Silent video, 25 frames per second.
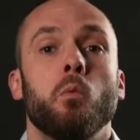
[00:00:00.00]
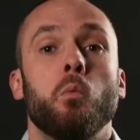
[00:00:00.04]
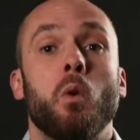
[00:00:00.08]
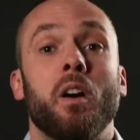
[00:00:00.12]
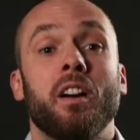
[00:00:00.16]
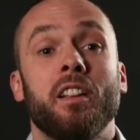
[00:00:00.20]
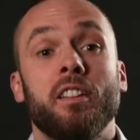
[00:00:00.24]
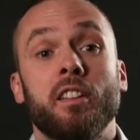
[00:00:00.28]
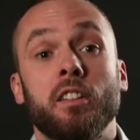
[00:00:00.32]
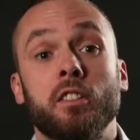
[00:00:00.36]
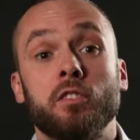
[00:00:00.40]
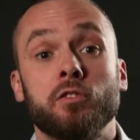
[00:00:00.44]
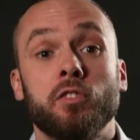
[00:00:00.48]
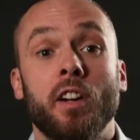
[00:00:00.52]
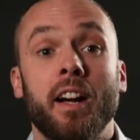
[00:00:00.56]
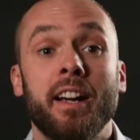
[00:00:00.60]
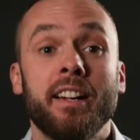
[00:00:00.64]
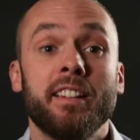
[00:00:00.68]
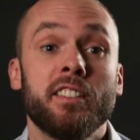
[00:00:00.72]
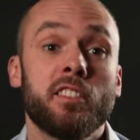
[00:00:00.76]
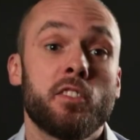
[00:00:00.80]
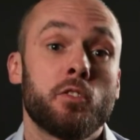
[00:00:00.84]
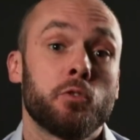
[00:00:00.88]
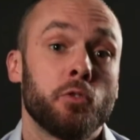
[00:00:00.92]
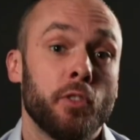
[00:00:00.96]
One of the
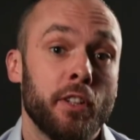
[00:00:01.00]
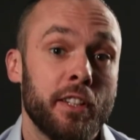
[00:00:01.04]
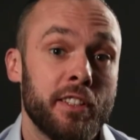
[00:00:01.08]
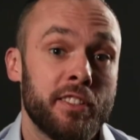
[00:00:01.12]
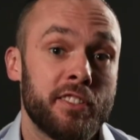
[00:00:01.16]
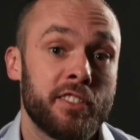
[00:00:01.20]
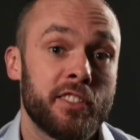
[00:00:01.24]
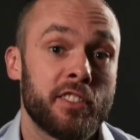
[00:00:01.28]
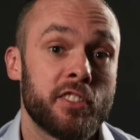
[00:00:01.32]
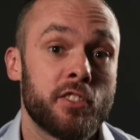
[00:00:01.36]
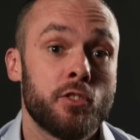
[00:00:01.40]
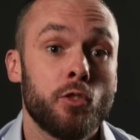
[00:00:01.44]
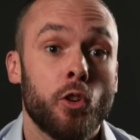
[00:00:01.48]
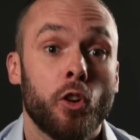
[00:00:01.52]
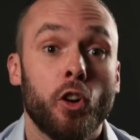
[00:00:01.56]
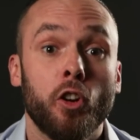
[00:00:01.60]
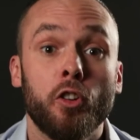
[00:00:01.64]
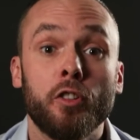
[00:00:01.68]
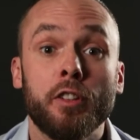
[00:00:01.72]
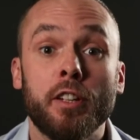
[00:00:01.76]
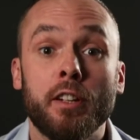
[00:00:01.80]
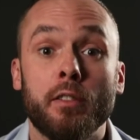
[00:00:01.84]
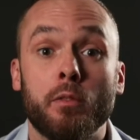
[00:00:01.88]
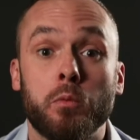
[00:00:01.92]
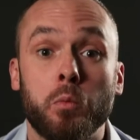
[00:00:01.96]
greatest risks, not
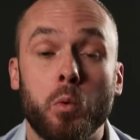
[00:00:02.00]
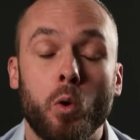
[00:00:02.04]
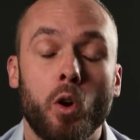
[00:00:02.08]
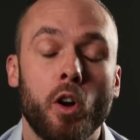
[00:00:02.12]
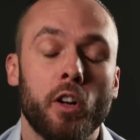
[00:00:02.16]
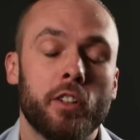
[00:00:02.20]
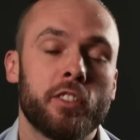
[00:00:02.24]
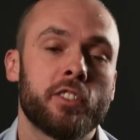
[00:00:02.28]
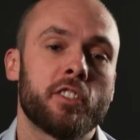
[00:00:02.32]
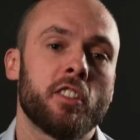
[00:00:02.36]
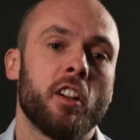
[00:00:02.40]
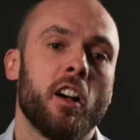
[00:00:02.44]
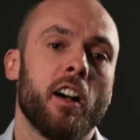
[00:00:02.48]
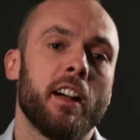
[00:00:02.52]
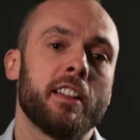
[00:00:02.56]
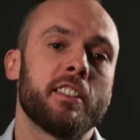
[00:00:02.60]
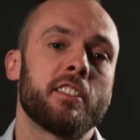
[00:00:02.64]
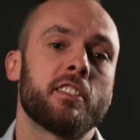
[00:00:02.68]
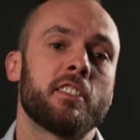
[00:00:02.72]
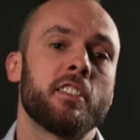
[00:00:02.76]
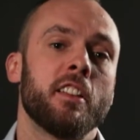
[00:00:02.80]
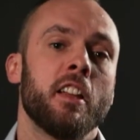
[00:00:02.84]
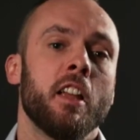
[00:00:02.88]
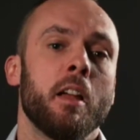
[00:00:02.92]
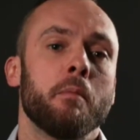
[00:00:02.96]
only of work
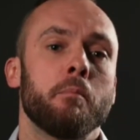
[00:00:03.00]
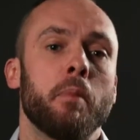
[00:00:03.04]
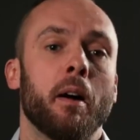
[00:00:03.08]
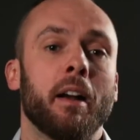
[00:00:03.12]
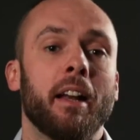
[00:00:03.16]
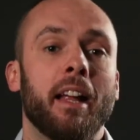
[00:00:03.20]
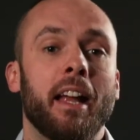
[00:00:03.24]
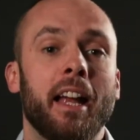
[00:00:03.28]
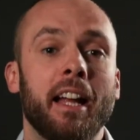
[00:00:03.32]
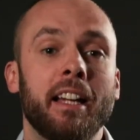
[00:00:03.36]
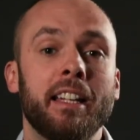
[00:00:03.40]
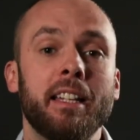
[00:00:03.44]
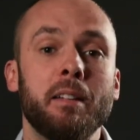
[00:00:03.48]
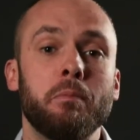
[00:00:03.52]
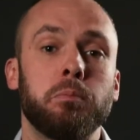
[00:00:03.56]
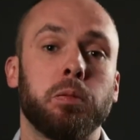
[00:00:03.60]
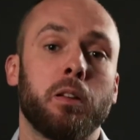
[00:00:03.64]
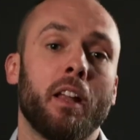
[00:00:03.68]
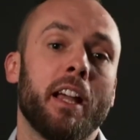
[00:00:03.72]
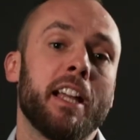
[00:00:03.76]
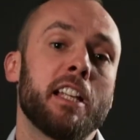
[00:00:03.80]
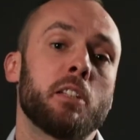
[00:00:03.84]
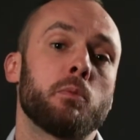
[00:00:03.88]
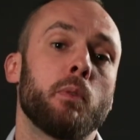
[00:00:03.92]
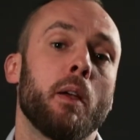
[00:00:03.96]
sites, but any
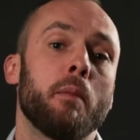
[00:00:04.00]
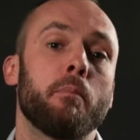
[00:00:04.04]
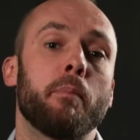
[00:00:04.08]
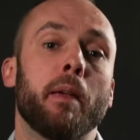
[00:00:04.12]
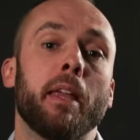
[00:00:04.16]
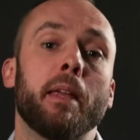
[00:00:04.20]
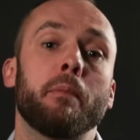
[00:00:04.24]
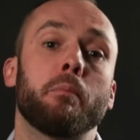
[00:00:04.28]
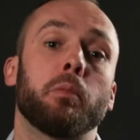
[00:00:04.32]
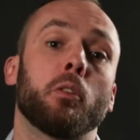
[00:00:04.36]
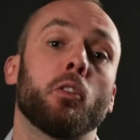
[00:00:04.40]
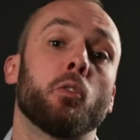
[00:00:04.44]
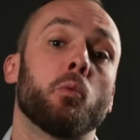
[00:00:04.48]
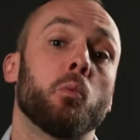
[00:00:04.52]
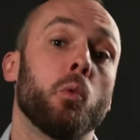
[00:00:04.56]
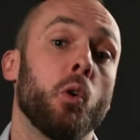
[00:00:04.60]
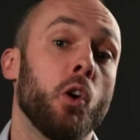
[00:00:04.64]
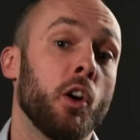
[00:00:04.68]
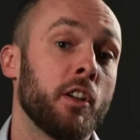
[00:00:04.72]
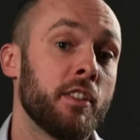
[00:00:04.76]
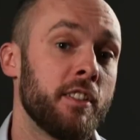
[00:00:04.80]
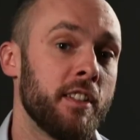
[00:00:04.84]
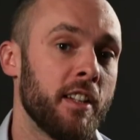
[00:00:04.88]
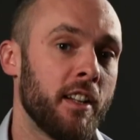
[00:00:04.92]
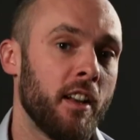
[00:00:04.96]
place where people are
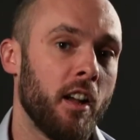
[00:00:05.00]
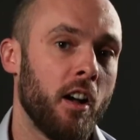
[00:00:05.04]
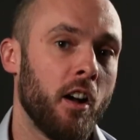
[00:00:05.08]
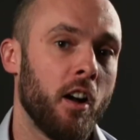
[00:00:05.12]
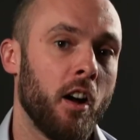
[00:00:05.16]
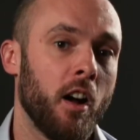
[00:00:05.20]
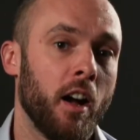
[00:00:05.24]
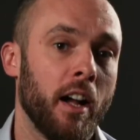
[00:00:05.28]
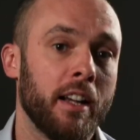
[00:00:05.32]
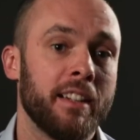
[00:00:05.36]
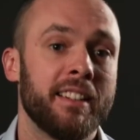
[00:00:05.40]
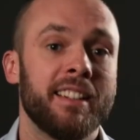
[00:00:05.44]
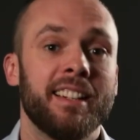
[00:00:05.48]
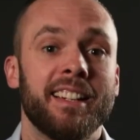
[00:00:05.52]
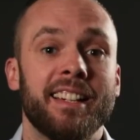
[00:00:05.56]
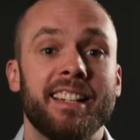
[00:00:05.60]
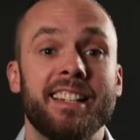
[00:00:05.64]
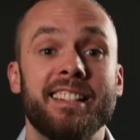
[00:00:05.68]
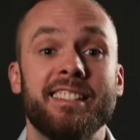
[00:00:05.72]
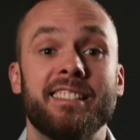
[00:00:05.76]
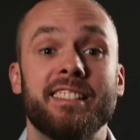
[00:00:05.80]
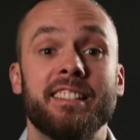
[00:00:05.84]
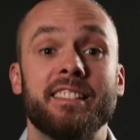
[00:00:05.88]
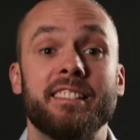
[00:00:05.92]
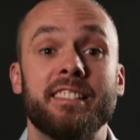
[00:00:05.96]
working at a height,
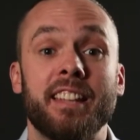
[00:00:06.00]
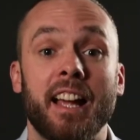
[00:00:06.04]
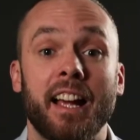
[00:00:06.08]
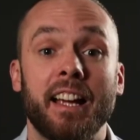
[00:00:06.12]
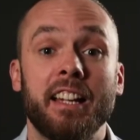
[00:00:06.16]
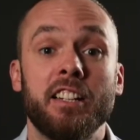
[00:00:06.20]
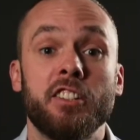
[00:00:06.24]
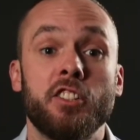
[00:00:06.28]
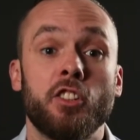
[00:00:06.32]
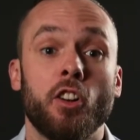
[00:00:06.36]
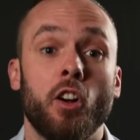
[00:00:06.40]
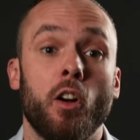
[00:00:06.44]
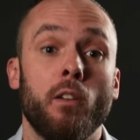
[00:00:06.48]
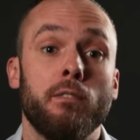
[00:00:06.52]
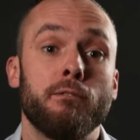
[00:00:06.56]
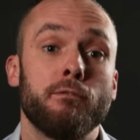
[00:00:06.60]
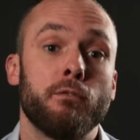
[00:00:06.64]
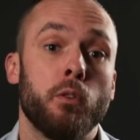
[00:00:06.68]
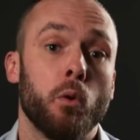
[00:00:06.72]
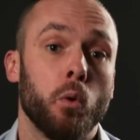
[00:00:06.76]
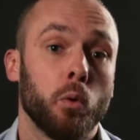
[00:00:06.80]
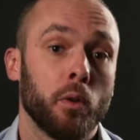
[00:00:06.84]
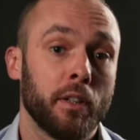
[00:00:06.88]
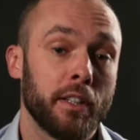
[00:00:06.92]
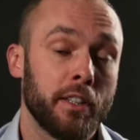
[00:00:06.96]
is the danger of
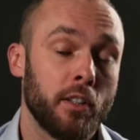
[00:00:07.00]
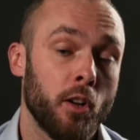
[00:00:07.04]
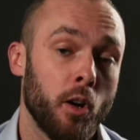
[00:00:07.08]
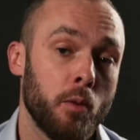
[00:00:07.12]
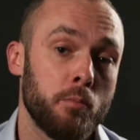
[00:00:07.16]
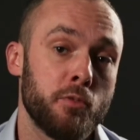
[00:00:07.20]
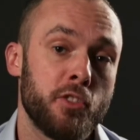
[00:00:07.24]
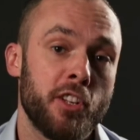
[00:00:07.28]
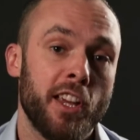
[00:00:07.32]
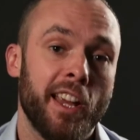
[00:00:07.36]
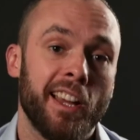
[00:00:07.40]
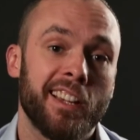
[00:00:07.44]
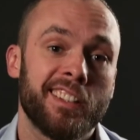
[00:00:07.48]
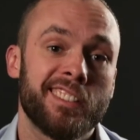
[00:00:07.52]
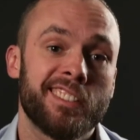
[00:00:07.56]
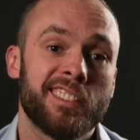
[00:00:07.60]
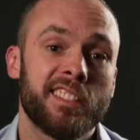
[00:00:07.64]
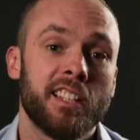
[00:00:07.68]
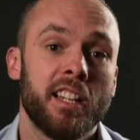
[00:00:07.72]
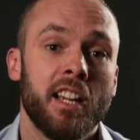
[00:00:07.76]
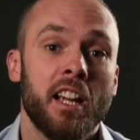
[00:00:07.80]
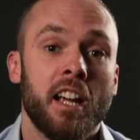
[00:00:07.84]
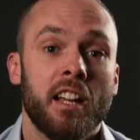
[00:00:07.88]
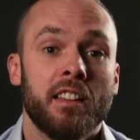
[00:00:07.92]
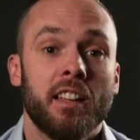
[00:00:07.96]
falling
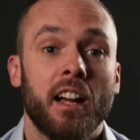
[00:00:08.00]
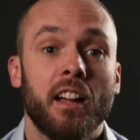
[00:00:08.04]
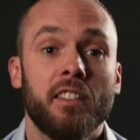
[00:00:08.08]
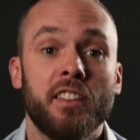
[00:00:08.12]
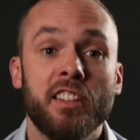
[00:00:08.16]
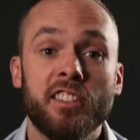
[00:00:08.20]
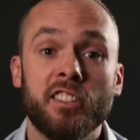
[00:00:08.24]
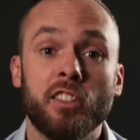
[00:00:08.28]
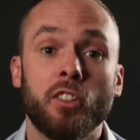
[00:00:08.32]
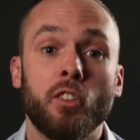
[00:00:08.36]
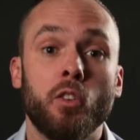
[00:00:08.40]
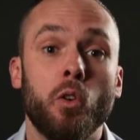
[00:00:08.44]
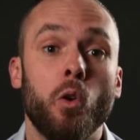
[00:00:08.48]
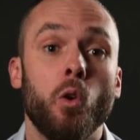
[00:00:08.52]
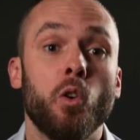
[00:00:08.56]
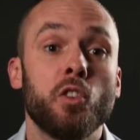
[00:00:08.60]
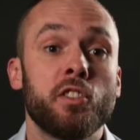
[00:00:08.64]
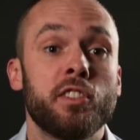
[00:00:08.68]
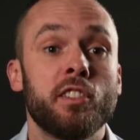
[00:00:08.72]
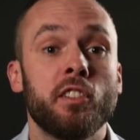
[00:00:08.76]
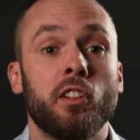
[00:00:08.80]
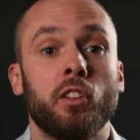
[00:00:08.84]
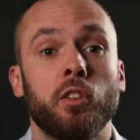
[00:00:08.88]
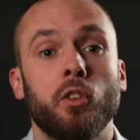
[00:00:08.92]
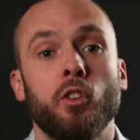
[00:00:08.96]
objects. Now this of
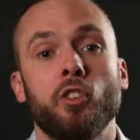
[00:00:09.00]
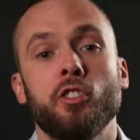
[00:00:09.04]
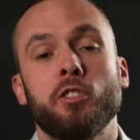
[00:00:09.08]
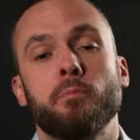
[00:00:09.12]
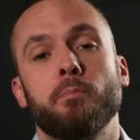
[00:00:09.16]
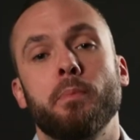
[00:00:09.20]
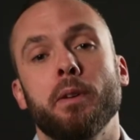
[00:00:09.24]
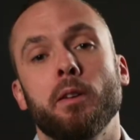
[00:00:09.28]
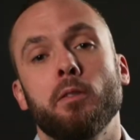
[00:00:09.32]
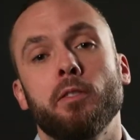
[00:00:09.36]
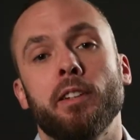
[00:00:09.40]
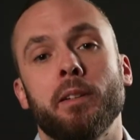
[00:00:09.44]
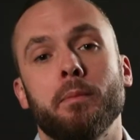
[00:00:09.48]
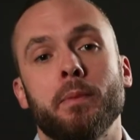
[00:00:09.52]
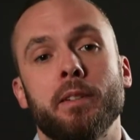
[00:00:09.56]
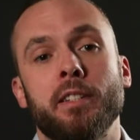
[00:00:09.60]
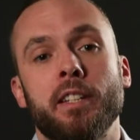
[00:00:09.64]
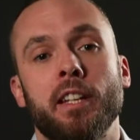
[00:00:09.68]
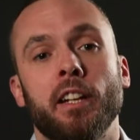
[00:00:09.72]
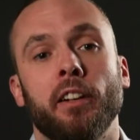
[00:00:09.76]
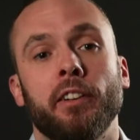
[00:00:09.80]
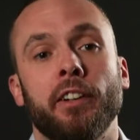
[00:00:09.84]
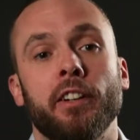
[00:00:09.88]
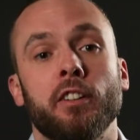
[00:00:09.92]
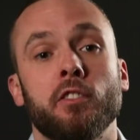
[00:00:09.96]
course includes building
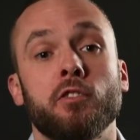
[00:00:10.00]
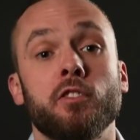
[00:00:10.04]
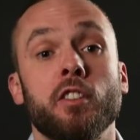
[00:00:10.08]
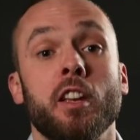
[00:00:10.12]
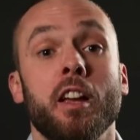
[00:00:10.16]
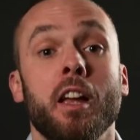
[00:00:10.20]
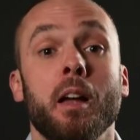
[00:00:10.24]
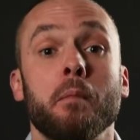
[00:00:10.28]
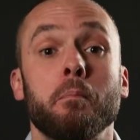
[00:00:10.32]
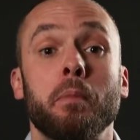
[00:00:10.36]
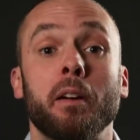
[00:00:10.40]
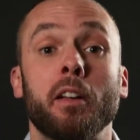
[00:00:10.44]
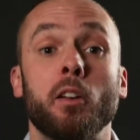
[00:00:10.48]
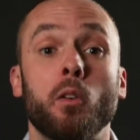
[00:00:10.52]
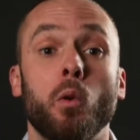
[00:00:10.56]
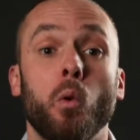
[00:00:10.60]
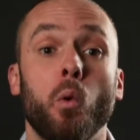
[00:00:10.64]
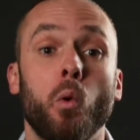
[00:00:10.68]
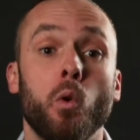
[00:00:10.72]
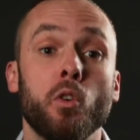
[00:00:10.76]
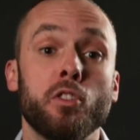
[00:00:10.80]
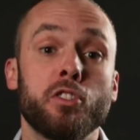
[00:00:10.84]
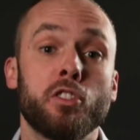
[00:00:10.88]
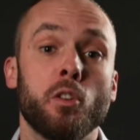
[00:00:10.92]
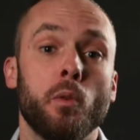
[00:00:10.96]
materials, but it
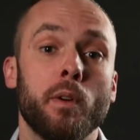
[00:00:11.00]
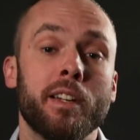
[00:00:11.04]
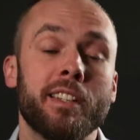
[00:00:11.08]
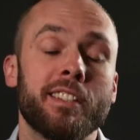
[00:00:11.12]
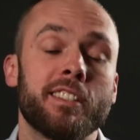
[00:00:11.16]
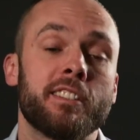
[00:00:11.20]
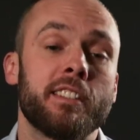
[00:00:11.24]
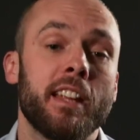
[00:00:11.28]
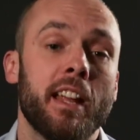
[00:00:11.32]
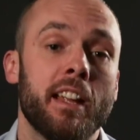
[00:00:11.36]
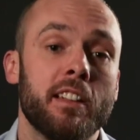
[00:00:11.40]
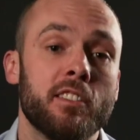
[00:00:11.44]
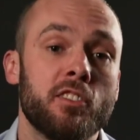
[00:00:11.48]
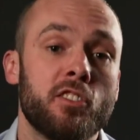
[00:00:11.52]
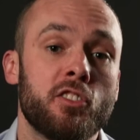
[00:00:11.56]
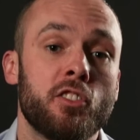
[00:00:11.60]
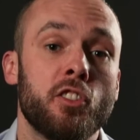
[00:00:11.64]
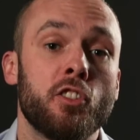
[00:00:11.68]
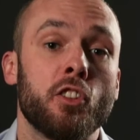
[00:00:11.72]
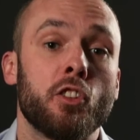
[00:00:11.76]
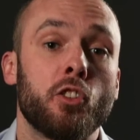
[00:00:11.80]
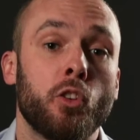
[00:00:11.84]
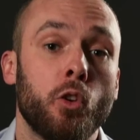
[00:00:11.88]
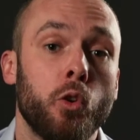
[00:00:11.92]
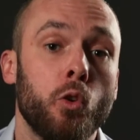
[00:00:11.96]
also extends
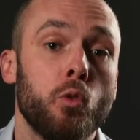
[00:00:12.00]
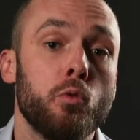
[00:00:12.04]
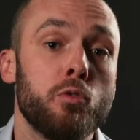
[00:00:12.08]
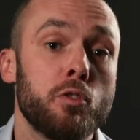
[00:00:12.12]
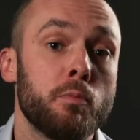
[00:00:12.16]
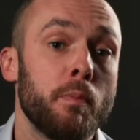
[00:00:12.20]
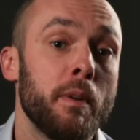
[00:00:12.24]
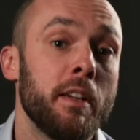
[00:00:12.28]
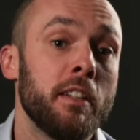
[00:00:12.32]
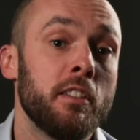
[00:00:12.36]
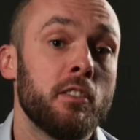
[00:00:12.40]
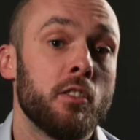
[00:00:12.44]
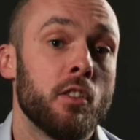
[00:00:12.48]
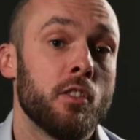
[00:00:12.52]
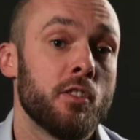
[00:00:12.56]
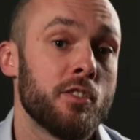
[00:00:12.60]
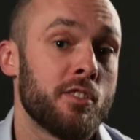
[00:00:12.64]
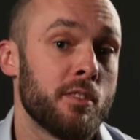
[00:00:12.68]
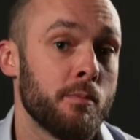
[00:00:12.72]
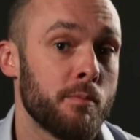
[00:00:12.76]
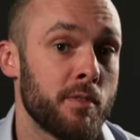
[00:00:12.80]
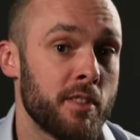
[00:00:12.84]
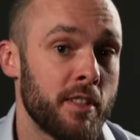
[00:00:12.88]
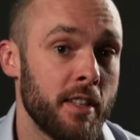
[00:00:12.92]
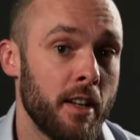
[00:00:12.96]
to the tools being
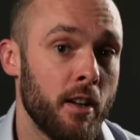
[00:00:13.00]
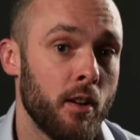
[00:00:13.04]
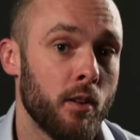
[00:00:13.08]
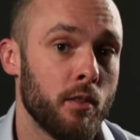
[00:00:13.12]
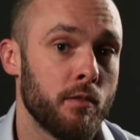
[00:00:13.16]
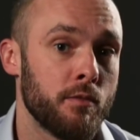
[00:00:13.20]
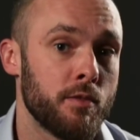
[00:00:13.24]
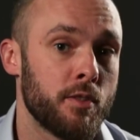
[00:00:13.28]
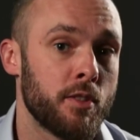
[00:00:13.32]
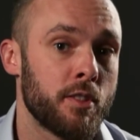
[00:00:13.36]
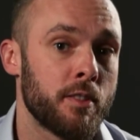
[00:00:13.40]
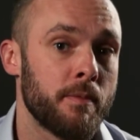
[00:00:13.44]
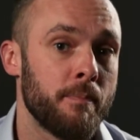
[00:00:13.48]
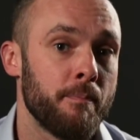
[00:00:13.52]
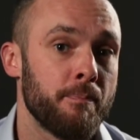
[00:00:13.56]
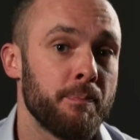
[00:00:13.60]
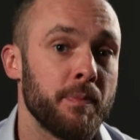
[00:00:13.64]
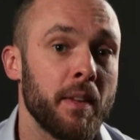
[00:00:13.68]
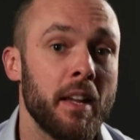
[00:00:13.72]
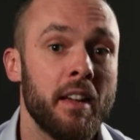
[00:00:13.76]
used themselves.